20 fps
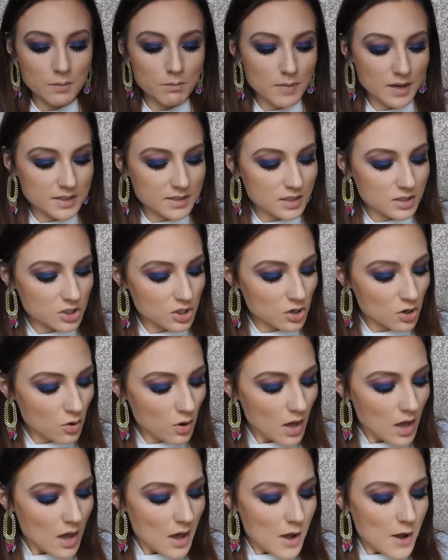to mix the two.
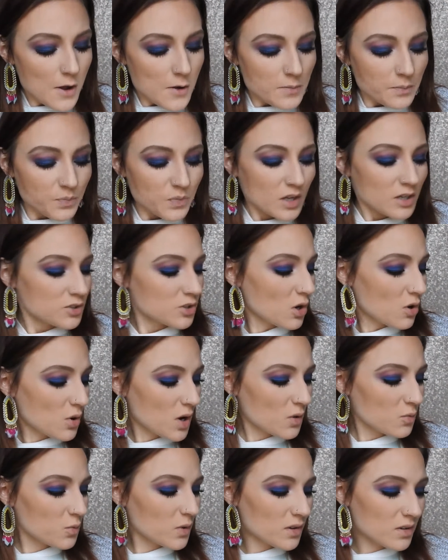
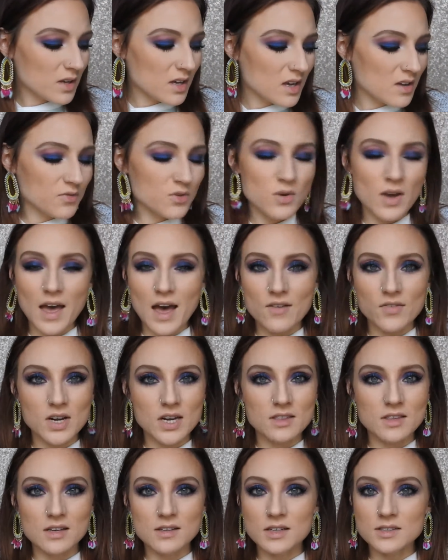So really, if you have
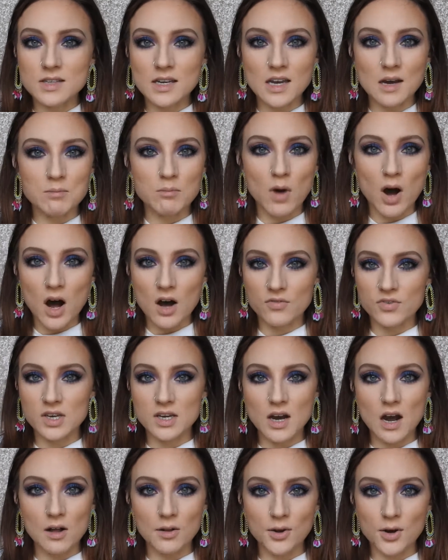anything that's like a mauve-y
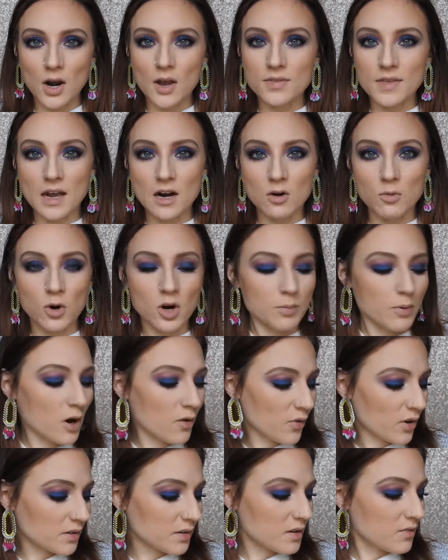color, that'll work
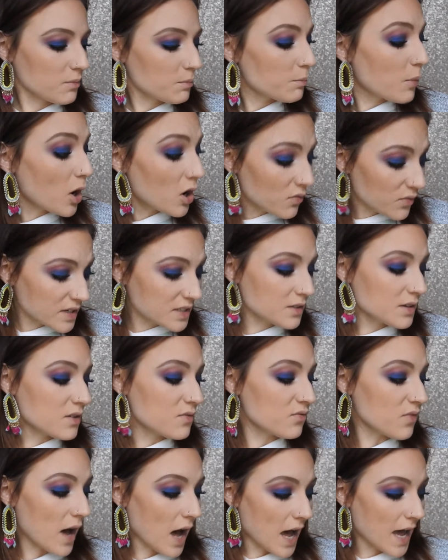perfectly
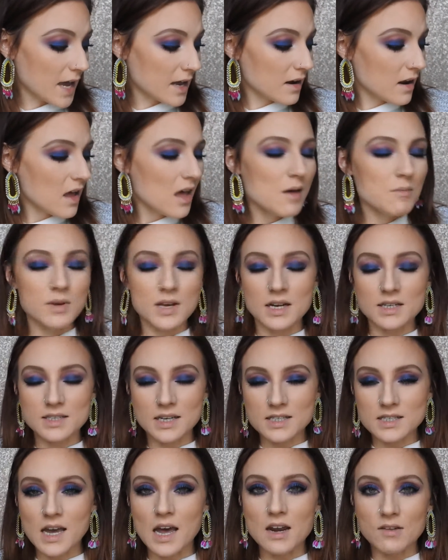fine, because
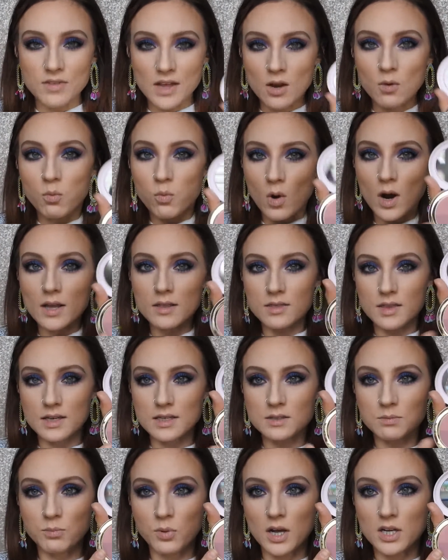that's kind of like what
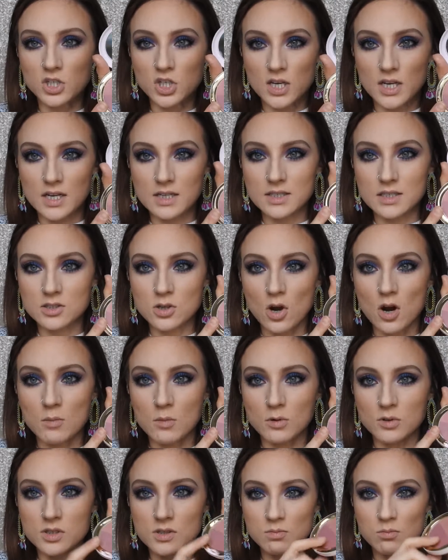this blush is
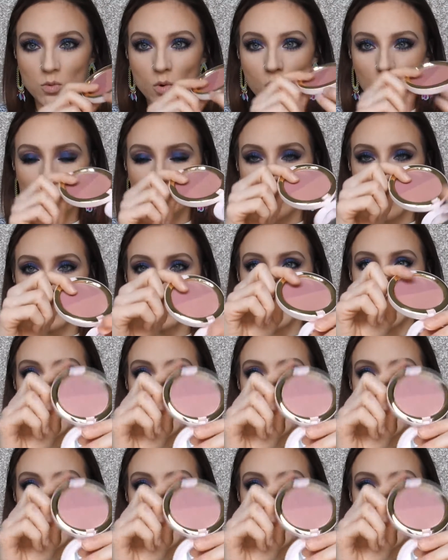almost more like